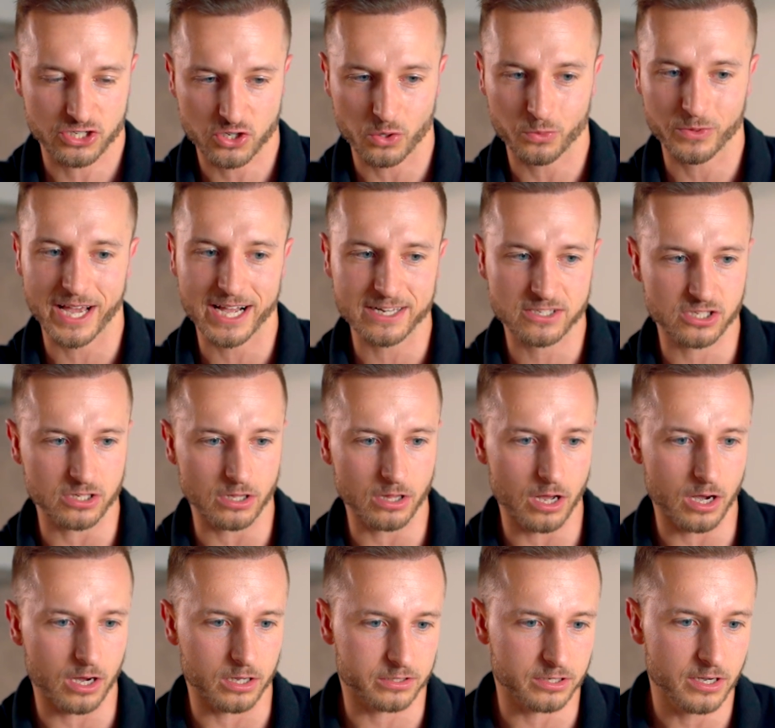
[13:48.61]
So that's a
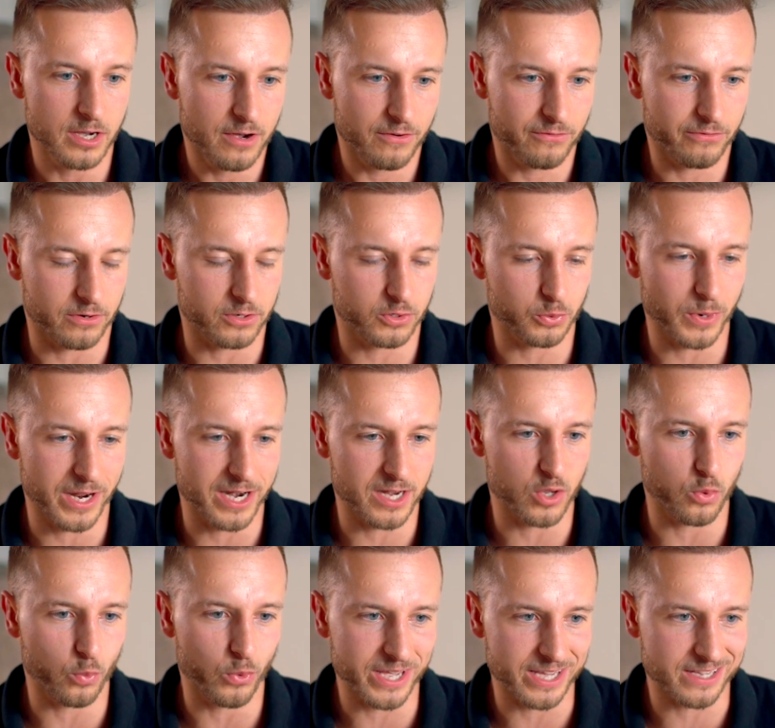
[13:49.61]
lot for
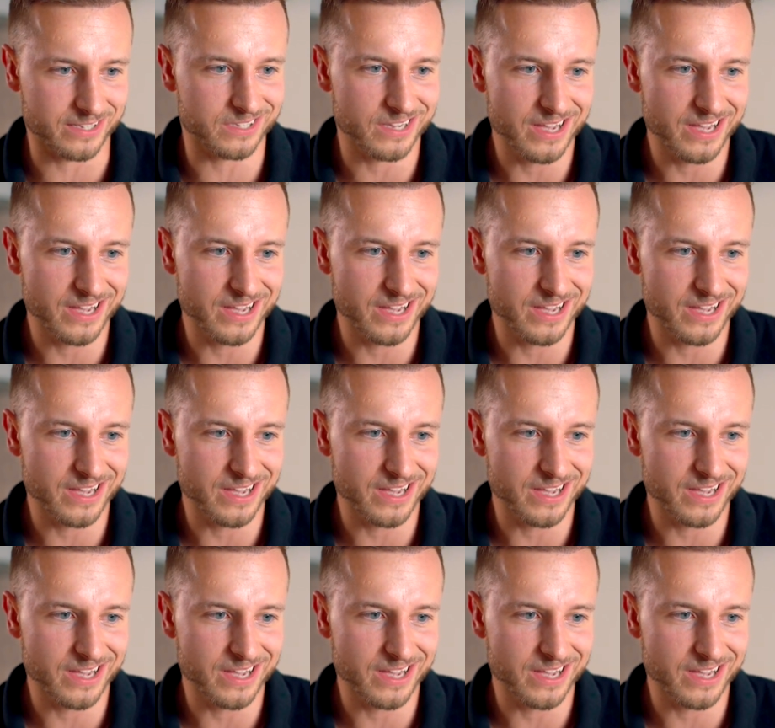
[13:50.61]
20 weeks.